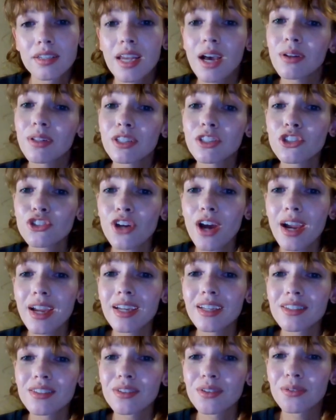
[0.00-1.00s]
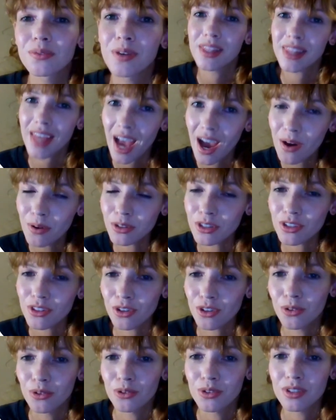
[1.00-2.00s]
Now let's try it without
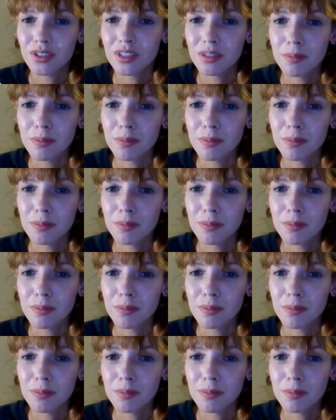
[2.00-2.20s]
those